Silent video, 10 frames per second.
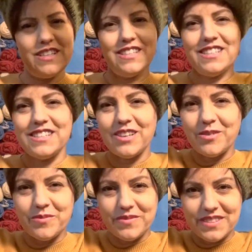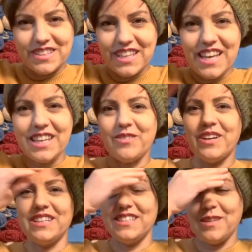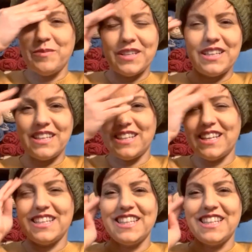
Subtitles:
So anyway, something like that.